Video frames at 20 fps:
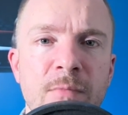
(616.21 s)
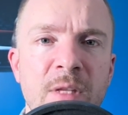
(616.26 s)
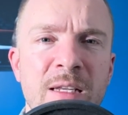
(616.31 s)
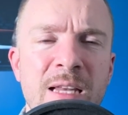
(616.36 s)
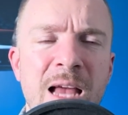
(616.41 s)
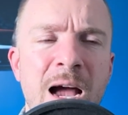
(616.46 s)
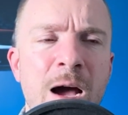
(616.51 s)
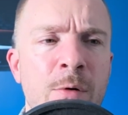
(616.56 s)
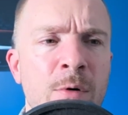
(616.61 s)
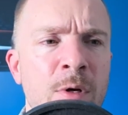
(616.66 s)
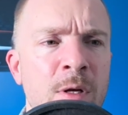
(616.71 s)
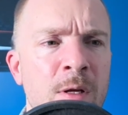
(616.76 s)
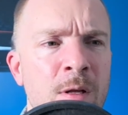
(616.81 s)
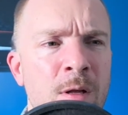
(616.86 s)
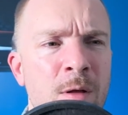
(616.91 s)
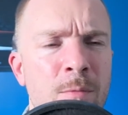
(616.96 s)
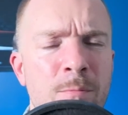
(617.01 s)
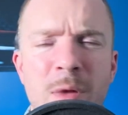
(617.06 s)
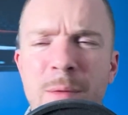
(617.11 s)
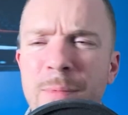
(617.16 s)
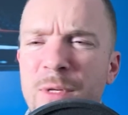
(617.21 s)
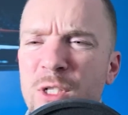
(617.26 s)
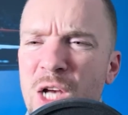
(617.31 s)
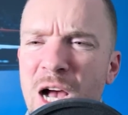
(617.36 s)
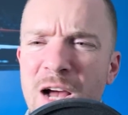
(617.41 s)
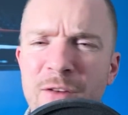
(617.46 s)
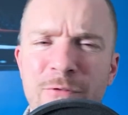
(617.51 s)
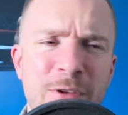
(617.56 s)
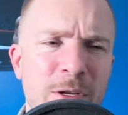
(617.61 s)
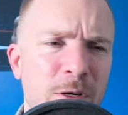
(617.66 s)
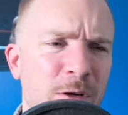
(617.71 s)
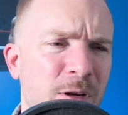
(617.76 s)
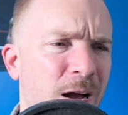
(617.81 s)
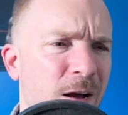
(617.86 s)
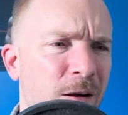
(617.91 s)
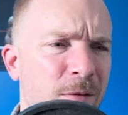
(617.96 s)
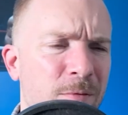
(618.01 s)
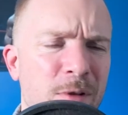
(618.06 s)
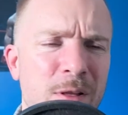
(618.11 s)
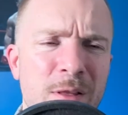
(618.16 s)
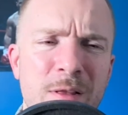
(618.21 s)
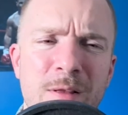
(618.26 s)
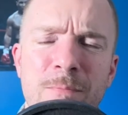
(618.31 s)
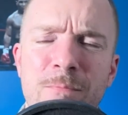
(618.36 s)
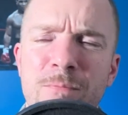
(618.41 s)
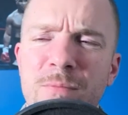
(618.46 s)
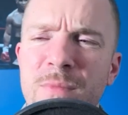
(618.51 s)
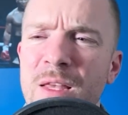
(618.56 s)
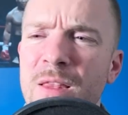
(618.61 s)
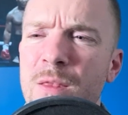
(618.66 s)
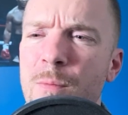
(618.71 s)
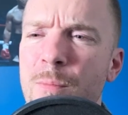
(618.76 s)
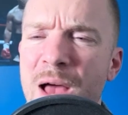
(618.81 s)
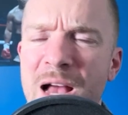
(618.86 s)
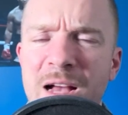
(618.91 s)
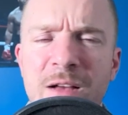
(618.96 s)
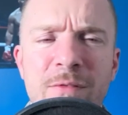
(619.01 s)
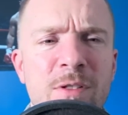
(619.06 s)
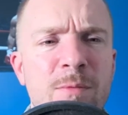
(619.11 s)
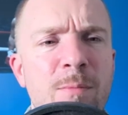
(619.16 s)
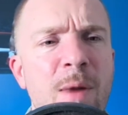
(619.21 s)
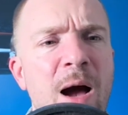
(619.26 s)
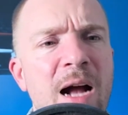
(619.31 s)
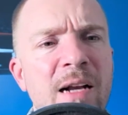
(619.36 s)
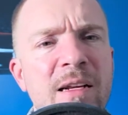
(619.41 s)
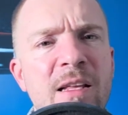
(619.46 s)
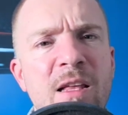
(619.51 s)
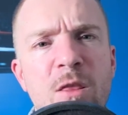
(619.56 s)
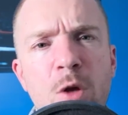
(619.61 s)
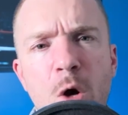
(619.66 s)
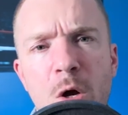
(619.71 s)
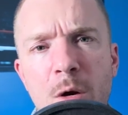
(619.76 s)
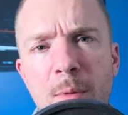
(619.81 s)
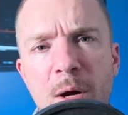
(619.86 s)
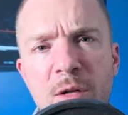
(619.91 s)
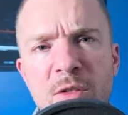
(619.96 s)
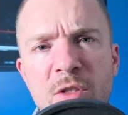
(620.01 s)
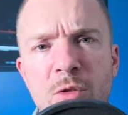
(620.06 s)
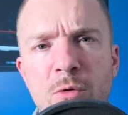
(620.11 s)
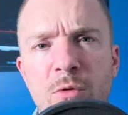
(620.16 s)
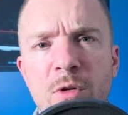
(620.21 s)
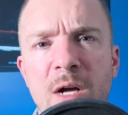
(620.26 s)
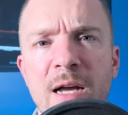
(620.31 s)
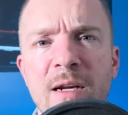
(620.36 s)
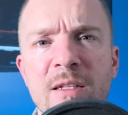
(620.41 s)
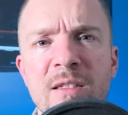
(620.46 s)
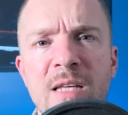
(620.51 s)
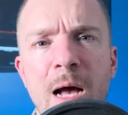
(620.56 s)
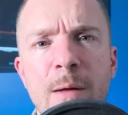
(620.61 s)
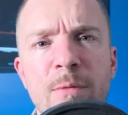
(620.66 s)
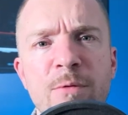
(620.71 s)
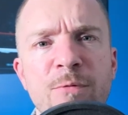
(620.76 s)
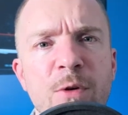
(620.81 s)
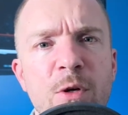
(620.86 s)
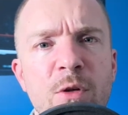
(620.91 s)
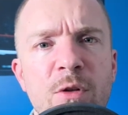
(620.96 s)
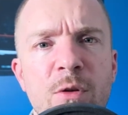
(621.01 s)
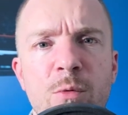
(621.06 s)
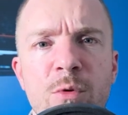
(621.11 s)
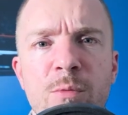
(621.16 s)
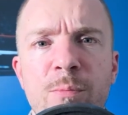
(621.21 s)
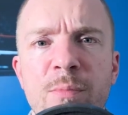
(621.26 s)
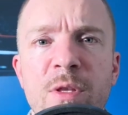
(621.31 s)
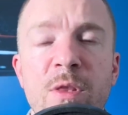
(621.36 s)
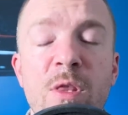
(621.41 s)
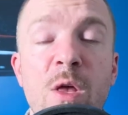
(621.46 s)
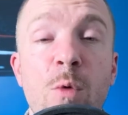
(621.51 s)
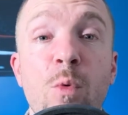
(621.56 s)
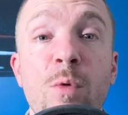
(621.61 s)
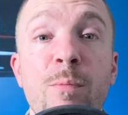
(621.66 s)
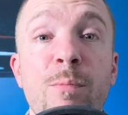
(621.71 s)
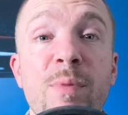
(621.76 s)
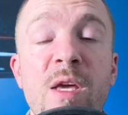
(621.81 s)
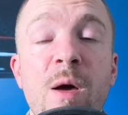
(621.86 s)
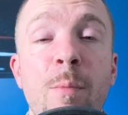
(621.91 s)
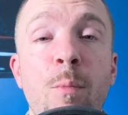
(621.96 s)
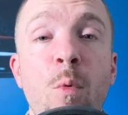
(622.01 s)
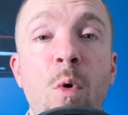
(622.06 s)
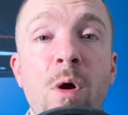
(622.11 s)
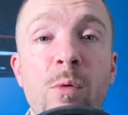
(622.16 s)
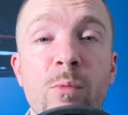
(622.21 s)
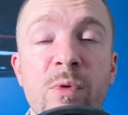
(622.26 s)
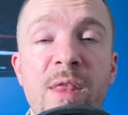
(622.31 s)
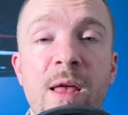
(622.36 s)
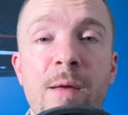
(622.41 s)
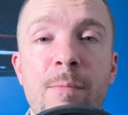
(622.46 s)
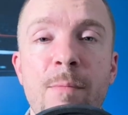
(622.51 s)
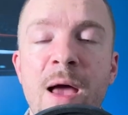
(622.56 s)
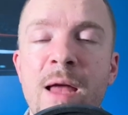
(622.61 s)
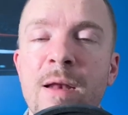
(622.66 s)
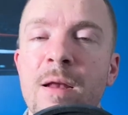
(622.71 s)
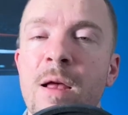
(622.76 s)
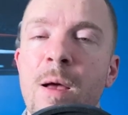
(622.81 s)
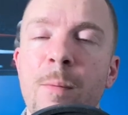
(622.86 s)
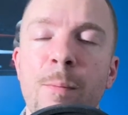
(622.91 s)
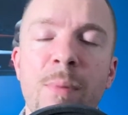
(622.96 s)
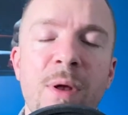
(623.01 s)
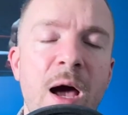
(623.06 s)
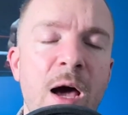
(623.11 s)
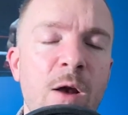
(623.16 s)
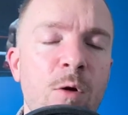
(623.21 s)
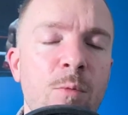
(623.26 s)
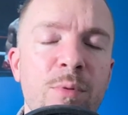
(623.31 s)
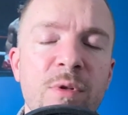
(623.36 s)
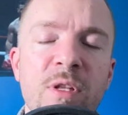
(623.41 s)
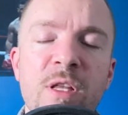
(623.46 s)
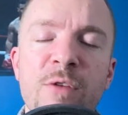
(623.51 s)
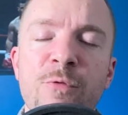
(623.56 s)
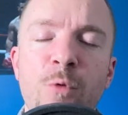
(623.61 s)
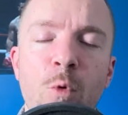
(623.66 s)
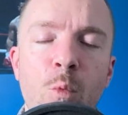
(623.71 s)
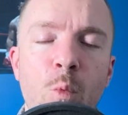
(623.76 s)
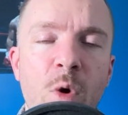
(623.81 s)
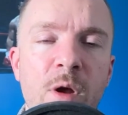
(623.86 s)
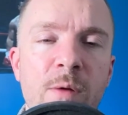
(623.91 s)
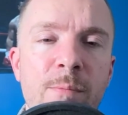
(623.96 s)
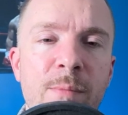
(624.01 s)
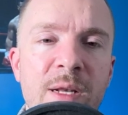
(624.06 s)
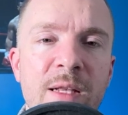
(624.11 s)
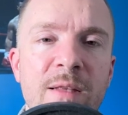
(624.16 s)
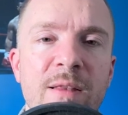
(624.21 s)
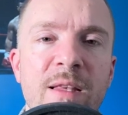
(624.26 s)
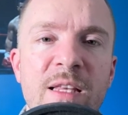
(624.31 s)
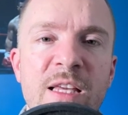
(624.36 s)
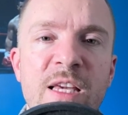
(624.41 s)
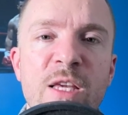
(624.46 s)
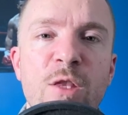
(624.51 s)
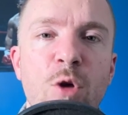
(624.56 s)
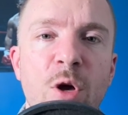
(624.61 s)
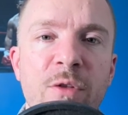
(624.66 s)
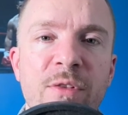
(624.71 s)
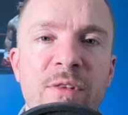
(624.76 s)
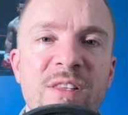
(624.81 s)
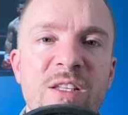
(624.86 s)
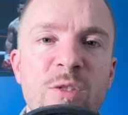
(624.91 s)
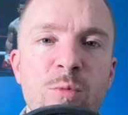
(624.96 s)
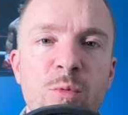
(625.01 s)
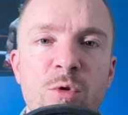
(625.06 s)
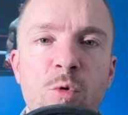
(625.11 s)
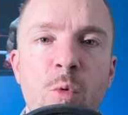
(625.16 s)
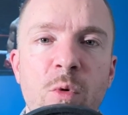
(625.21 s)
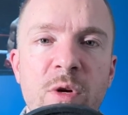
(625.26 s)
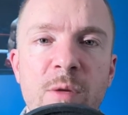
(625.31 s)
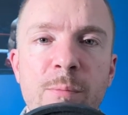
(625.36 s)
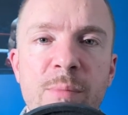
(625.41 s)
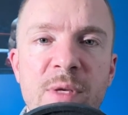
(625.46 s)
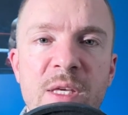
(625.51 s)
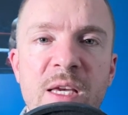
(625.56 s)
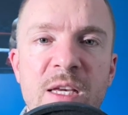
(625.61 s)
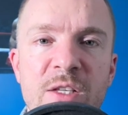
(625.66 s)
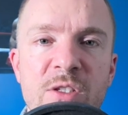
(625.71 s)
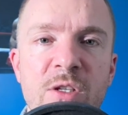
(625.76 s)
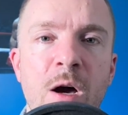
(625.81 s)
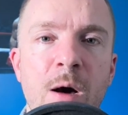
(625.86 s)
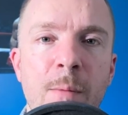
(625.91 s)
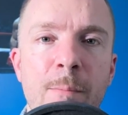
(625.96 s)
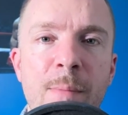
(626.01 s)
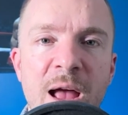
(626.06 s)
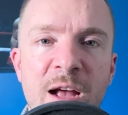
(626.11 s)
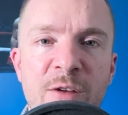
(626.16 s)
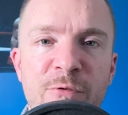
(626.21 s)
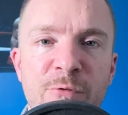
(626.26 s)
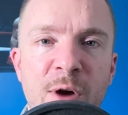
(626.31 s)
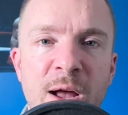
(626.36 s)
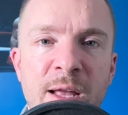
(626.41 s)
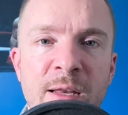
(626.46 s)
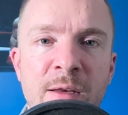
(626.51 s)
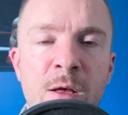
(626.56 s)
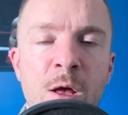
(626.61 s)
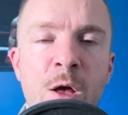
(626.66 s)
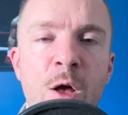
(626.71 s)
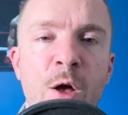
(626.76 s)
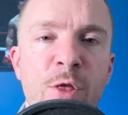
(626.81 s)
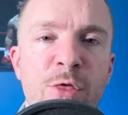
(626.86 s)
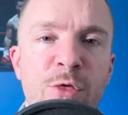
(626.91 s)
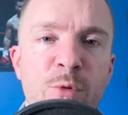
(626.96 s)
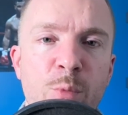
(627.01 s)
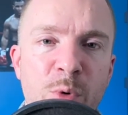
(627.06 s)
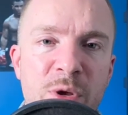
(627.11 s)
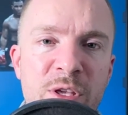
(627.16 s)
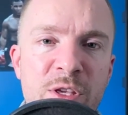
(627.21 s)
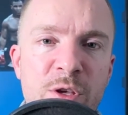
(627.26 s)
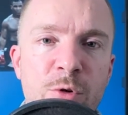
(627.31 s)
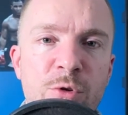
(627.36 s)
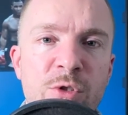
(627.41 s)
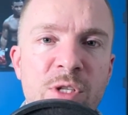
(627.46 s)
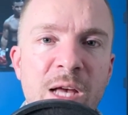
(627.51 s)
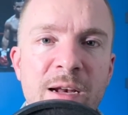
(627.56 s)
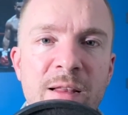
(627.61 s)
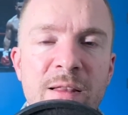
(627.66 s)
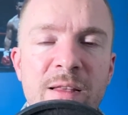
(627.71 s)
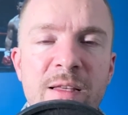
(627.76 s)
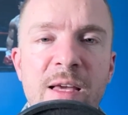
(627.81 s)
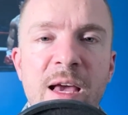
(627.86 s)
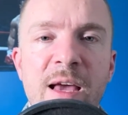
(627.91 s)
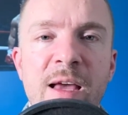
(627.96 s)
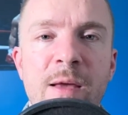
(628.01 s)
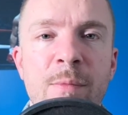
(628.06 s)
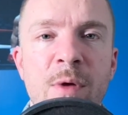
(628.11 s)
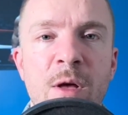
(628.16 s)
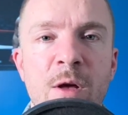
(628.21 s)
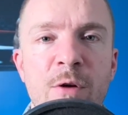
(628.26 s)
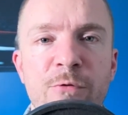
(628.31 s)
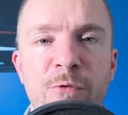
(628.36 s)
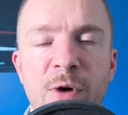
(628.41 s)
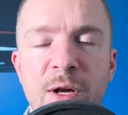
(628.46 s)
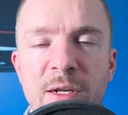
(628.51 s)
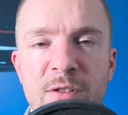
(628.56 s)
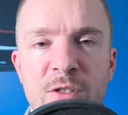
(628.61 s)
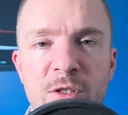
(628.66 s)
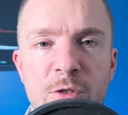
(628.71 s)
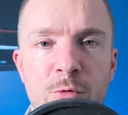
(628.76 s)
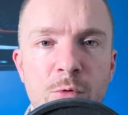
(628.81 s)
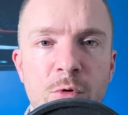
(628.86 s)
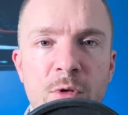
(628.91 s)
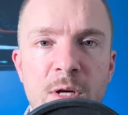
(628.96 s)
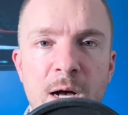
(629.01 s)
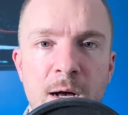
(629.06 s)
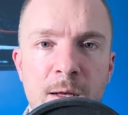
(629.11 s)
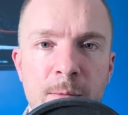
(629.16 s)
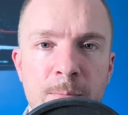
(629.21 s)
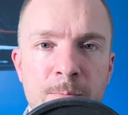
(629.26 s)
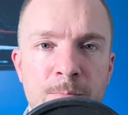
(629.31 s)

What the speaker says: Now, maybe Jon figured in the back of his mind, he thought about Ciryl Gane at times, figured there would be a point when they met, but I don't believe for 1 minute that he thought that this was going to be his comeback fight 3 years out of the game fighting Ciryl Gane.